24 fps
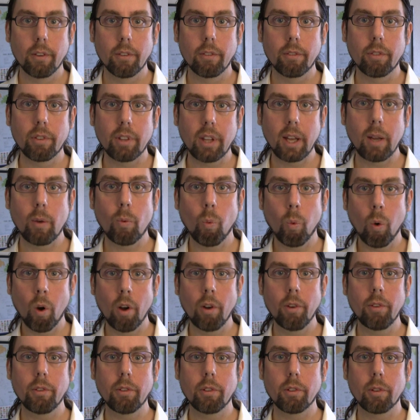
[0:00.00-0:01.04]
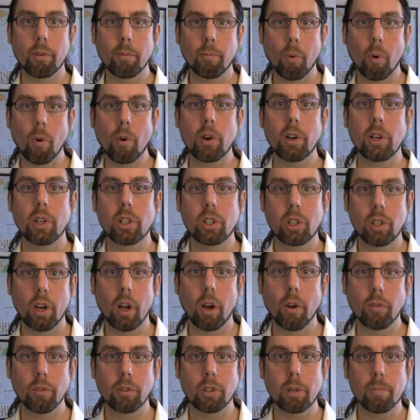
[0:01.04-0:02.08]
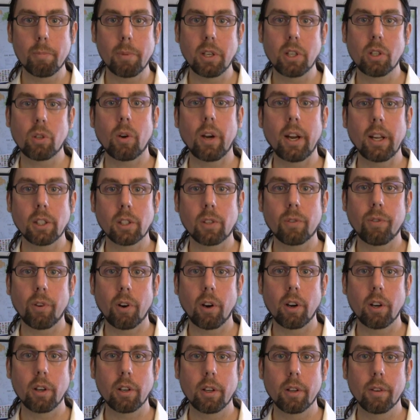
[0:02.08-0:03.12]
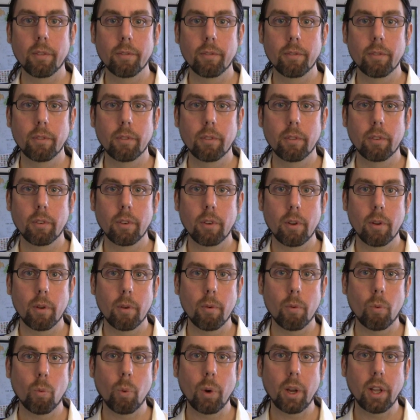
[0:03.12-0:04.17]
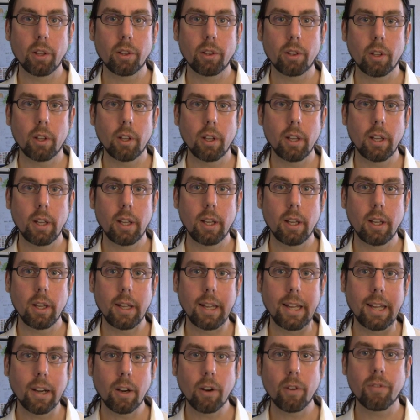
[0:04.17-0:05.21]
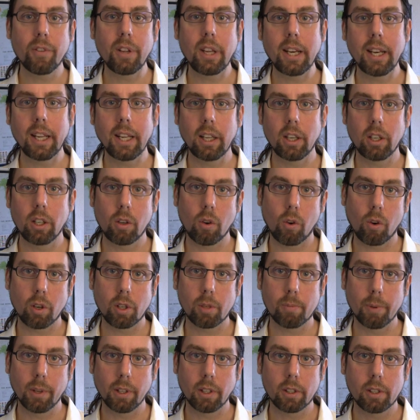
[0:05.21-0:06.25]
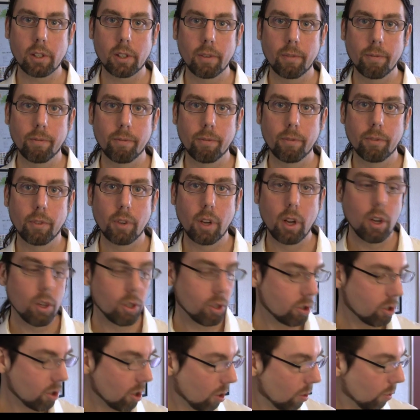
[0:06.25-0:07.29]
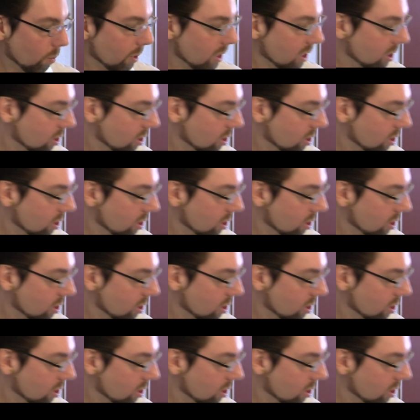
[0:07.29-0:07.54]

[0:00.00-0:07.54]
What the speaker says: they want the mortgage note to be transferred with intervening endorsements. So we